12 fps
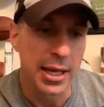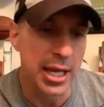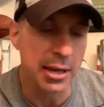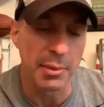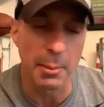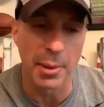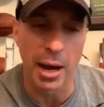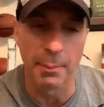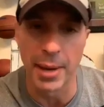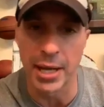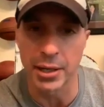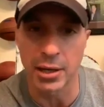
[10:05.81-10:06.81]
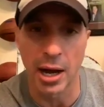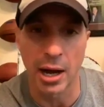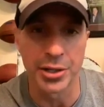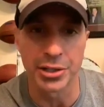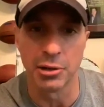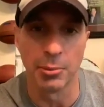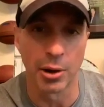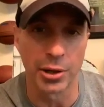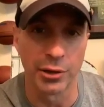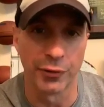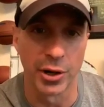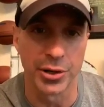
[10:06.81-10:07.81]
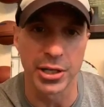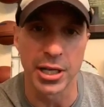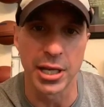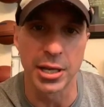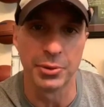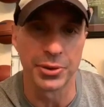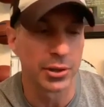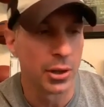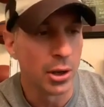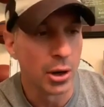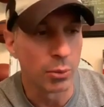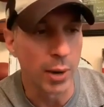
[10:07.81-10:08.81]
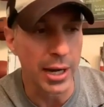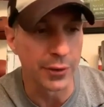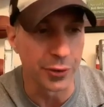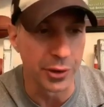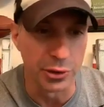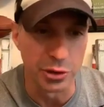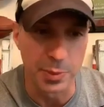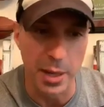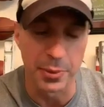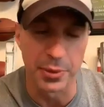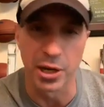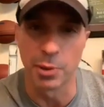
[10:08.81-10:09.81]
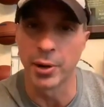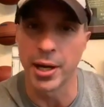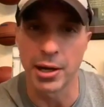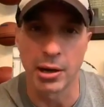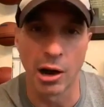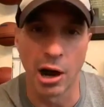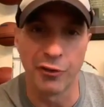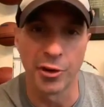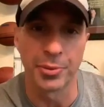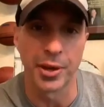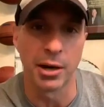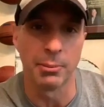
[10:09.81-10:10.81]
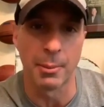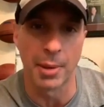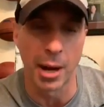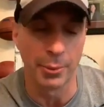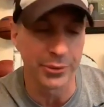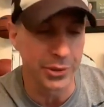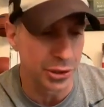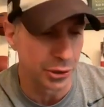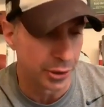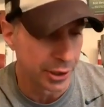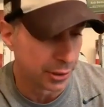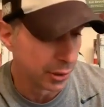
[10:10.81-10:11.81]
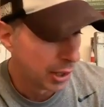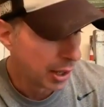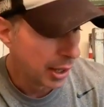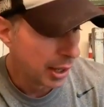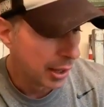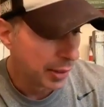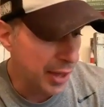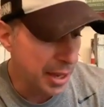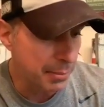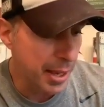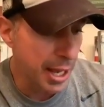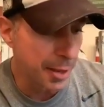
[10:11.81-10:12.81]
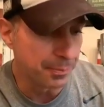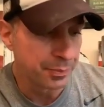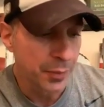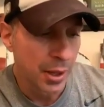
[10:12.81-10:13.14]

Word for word: He and my mom met at college at Lamar University. He was writing for the newspaper there, playing golf up there. My mom was a cheerleader. They met.